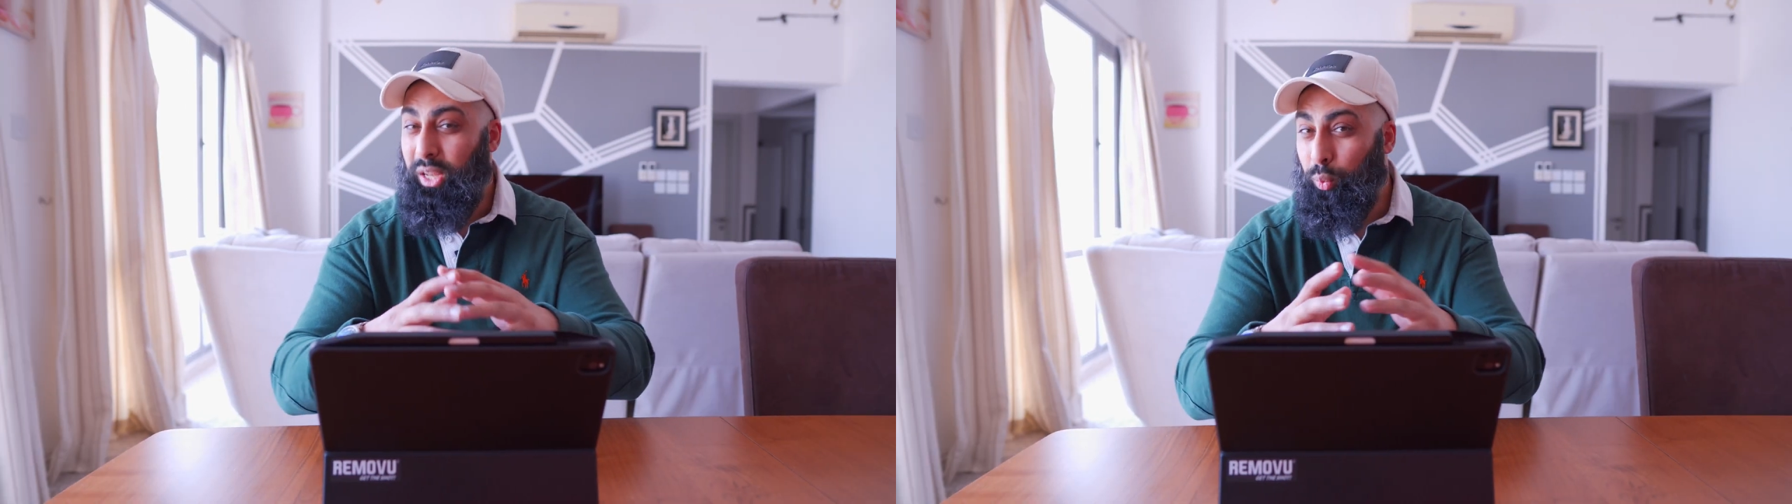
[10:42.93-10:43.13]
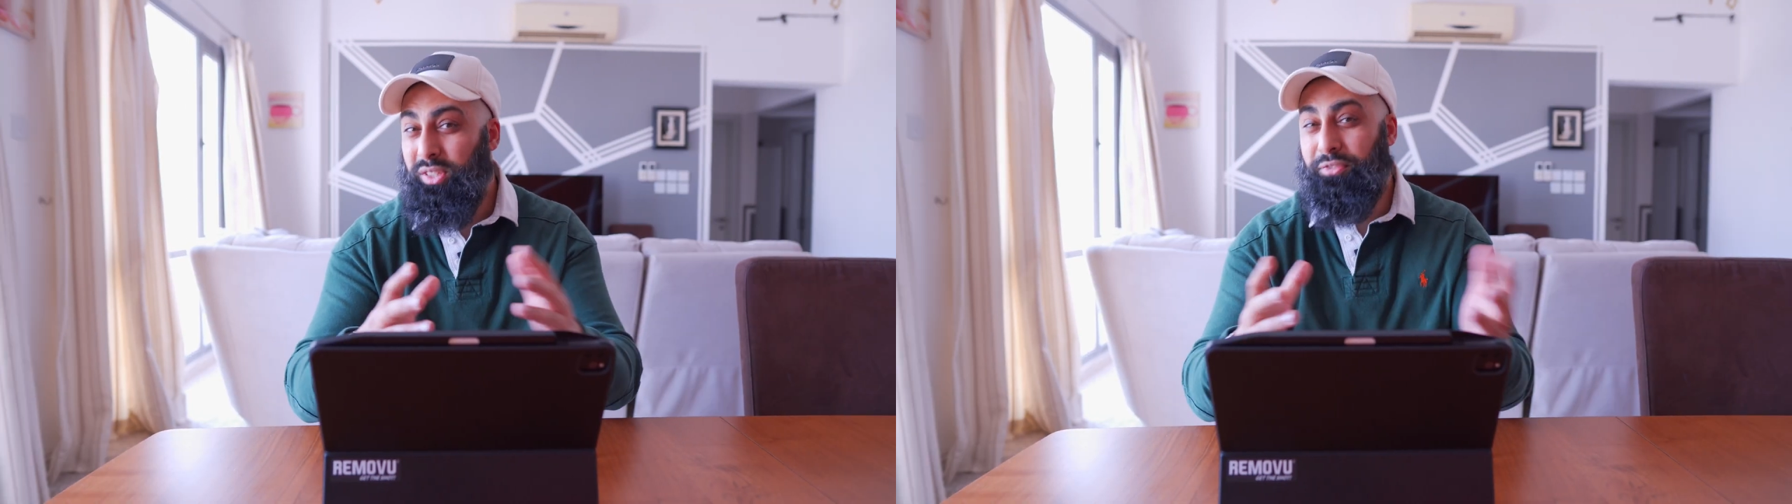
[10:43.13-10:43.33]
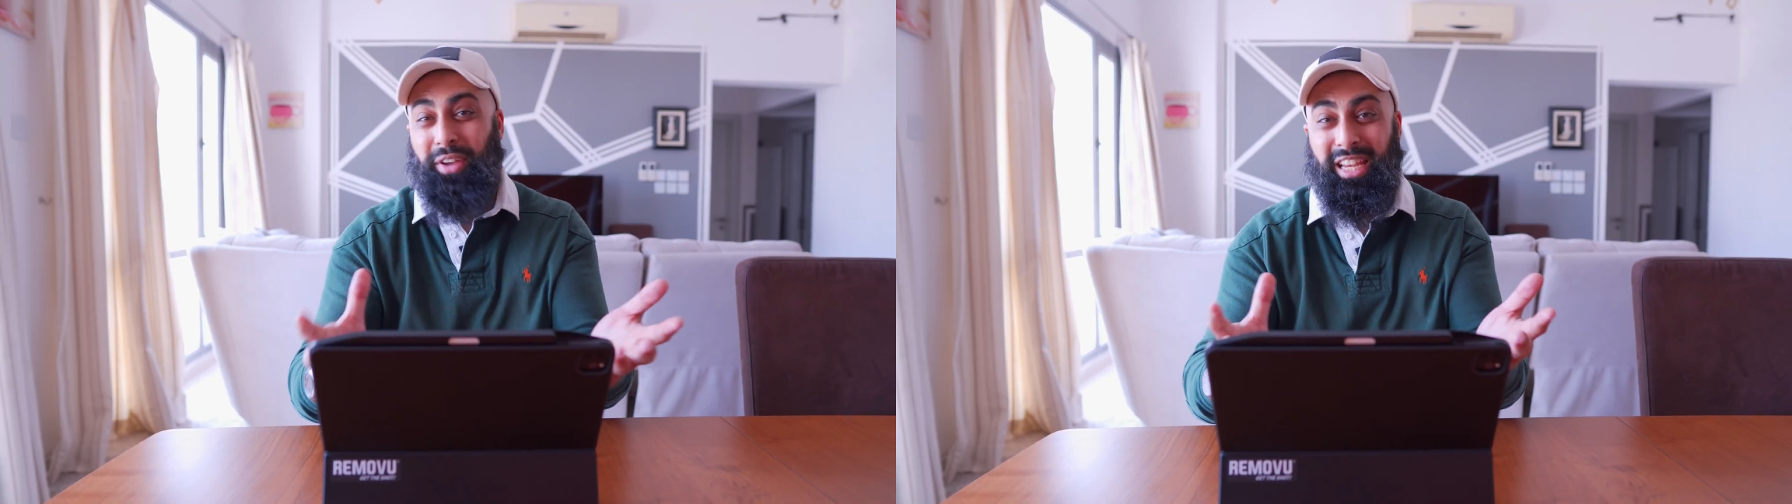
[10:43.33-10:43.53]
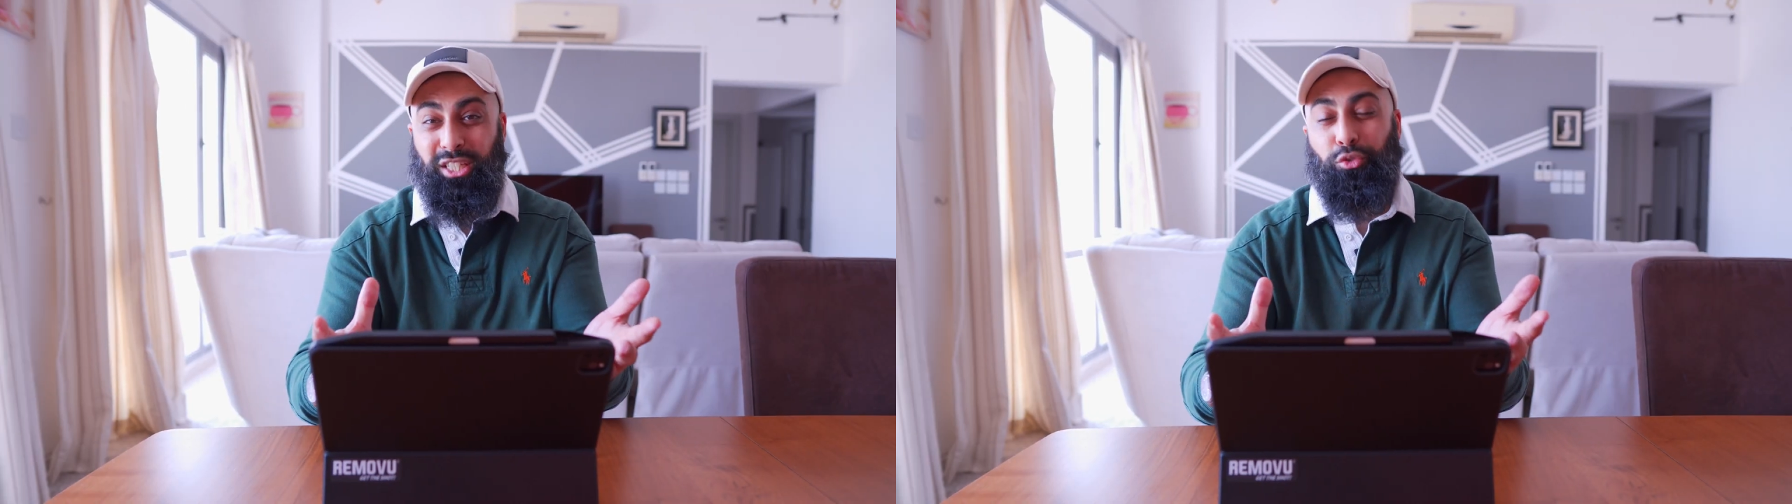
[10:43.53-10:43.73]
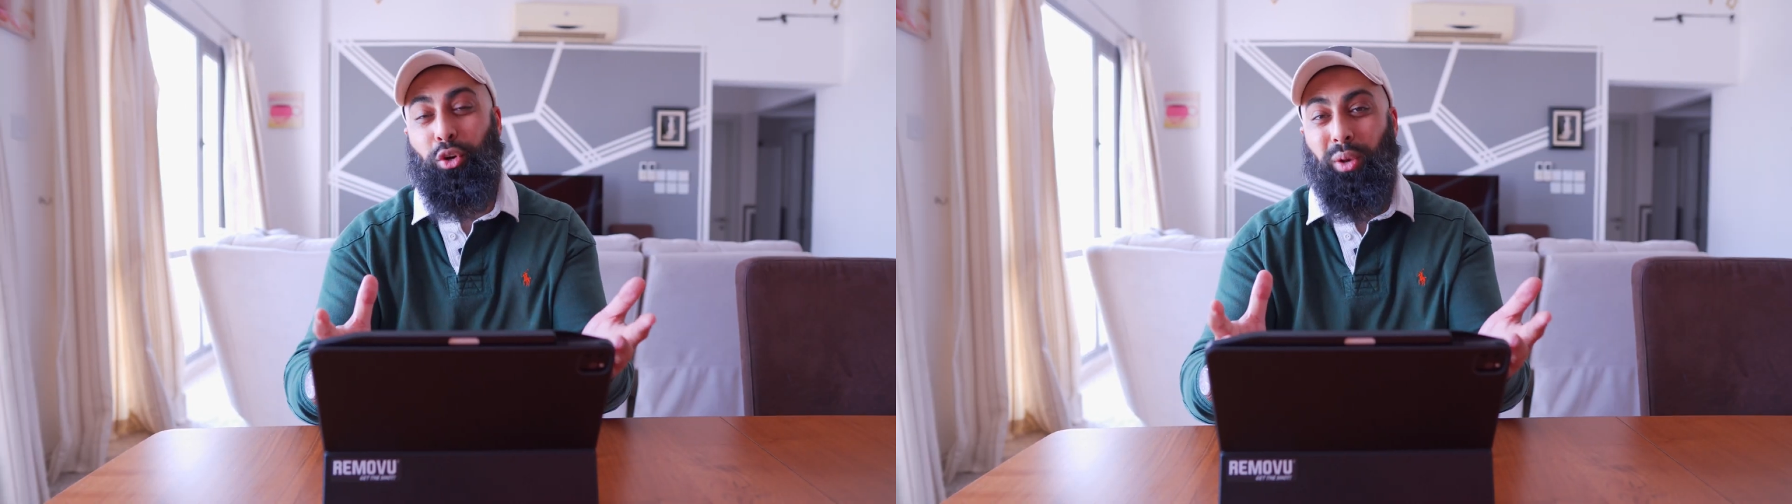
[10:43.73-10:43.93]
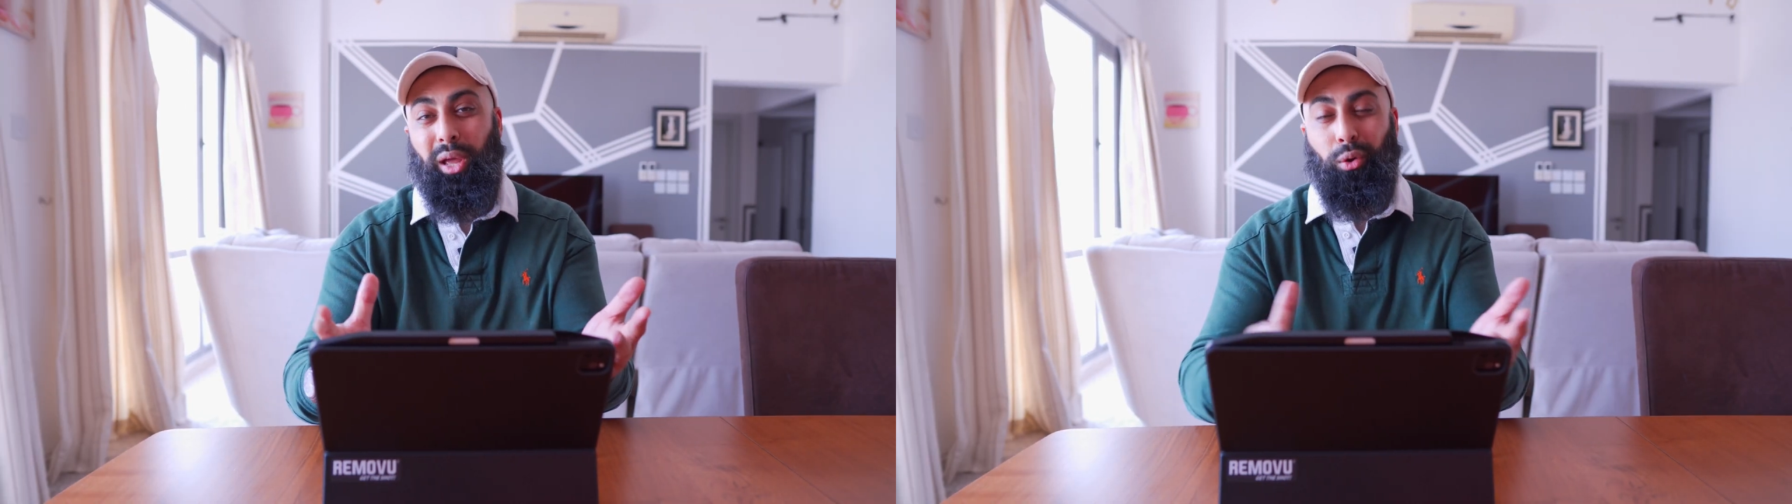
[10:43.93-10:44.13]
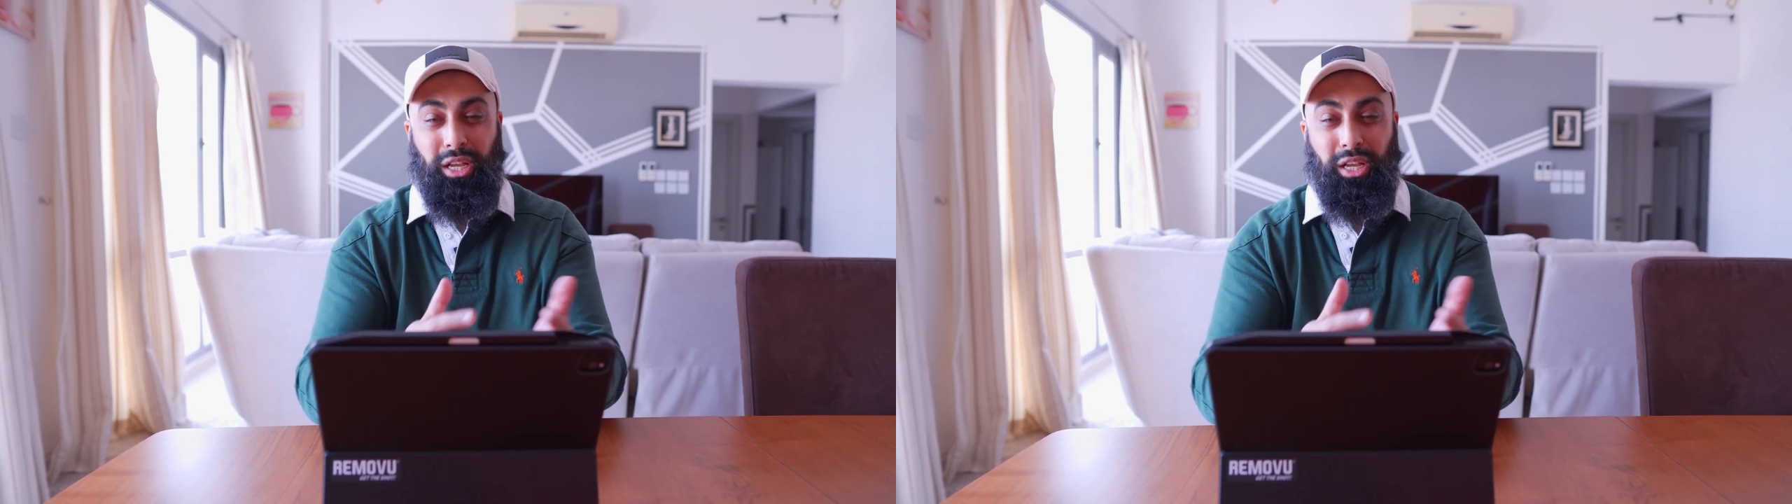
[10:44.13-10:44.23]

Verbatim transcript: it was a phased rollout.